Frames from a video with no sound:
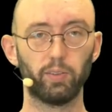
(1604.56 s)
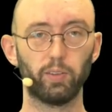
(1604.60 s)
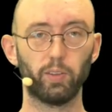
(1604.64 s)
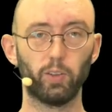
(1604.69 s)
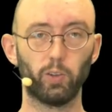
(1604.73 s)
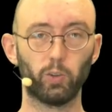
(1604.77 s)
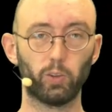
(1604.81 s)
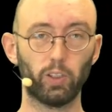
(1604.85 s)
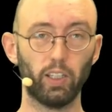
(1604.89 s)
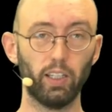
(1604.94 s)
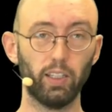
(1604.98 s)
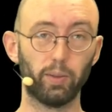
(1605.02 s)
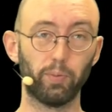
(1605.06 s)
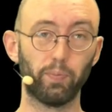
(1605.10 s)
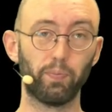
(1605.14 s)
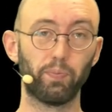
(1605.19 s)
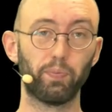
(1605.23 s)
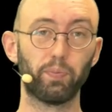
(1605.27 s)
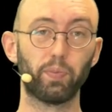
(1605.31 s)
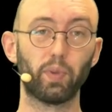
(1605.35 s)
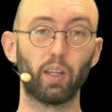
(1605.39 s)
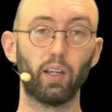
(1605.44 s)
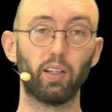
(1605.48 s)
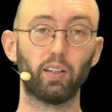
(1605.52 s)
Okay,
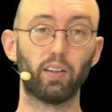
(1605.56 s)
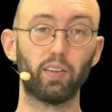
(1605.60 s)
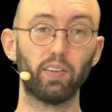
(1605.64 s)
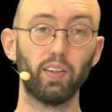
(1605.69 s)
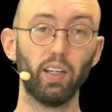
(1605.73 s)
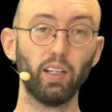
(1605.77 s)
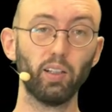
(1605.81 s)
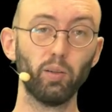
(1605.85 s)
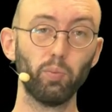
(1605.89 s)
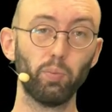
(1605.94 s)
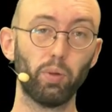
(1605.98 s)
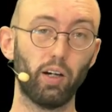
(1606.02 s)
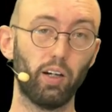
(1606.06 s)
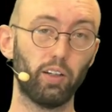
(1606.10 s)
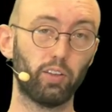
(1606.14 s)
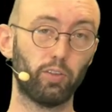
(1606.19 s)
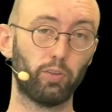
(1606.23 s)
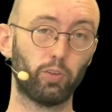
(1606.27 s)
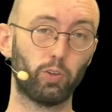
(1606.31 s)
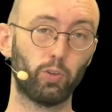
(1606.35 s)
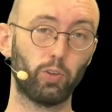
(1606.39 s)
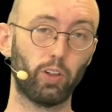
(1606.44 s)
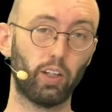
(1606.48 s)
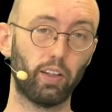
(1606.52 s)
in the second part
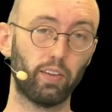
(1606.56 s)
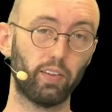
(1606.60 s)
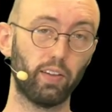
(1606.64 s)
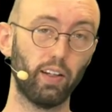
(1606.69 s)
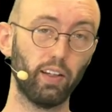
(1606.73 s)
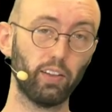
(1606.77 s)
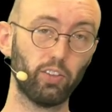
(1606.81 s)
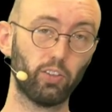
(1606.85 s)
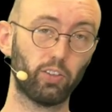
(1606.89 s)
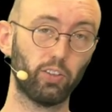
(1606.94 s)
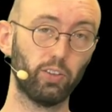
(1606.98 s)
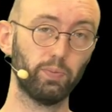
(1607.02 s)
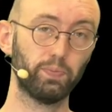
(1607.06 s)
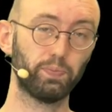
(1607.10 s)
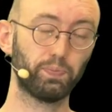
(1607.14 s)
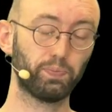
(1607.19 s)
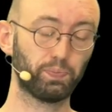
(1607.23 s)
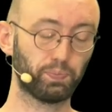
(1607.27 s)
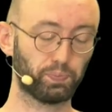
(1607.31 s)
of today's lecture,